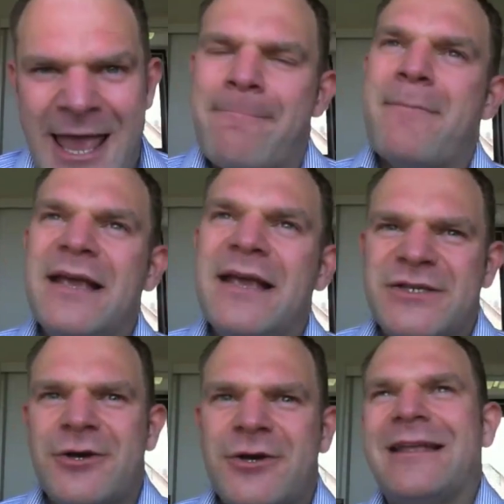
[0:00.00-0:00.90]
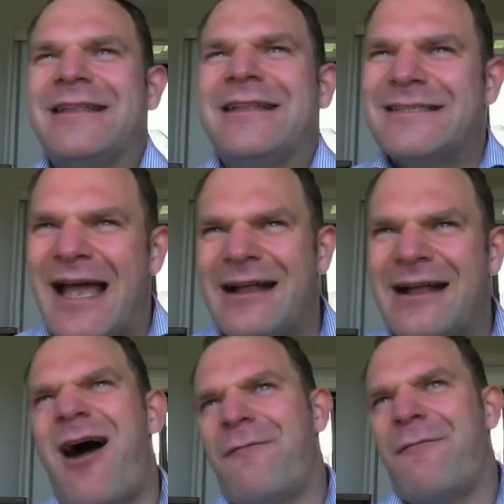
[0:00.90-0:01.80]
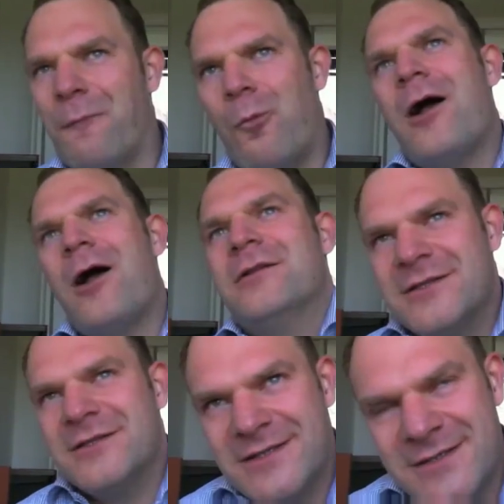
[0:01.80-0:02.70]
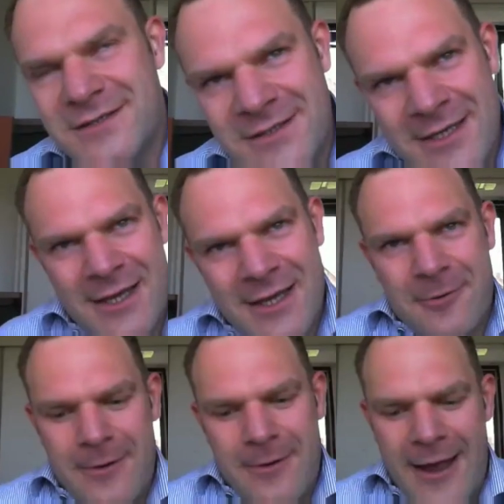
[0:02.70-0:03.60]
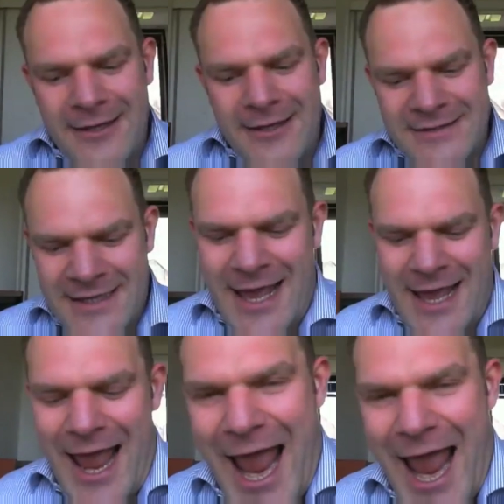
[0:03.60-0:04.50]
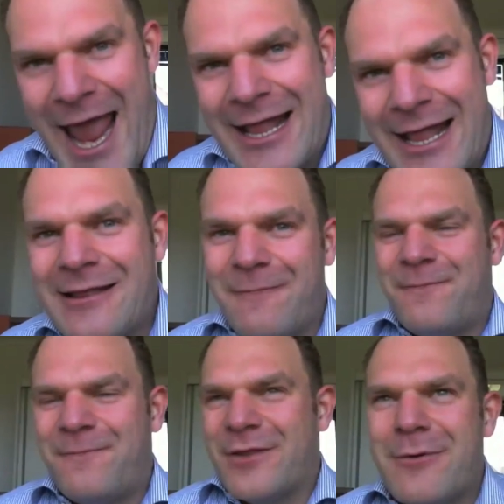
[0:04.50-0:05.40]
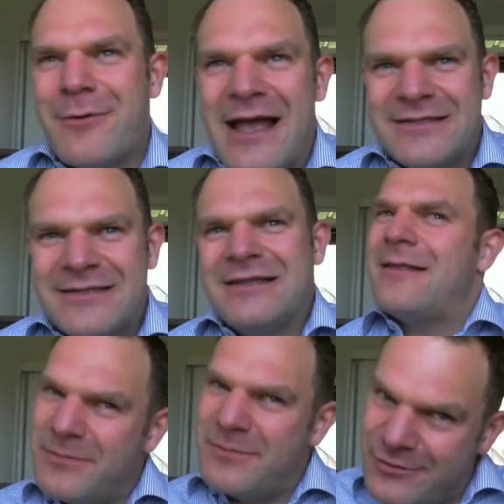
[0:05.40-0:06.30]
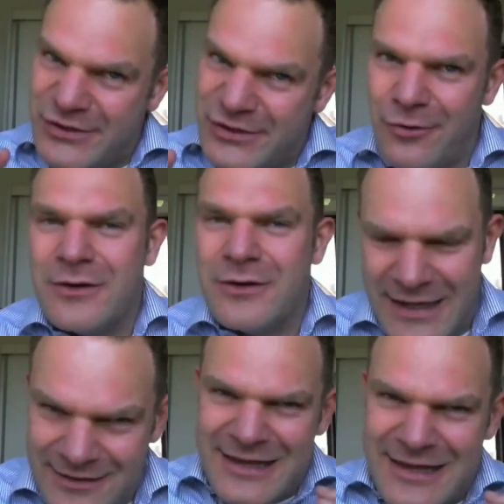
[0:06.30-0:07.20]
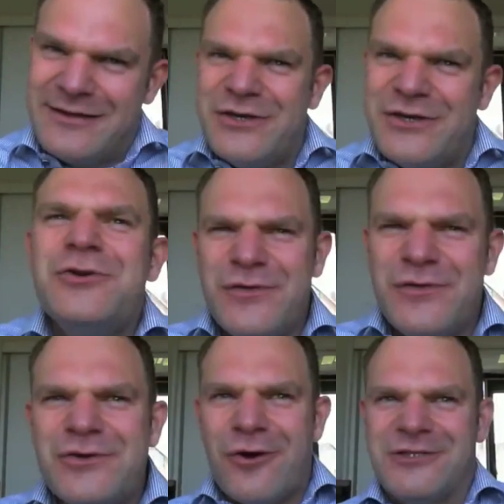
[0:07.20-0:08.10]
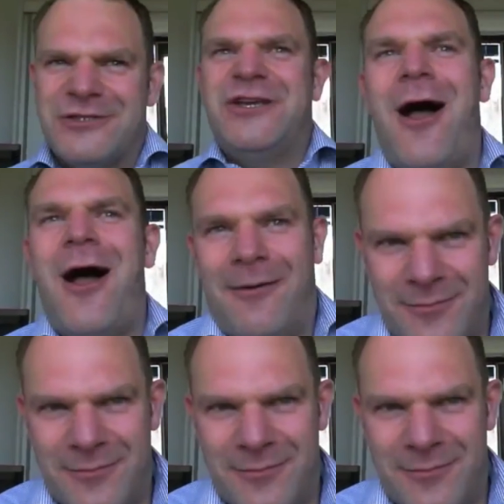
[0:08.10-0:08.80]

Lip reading: make sure that they sign off once, right? And for the rest, let them do let you do your job.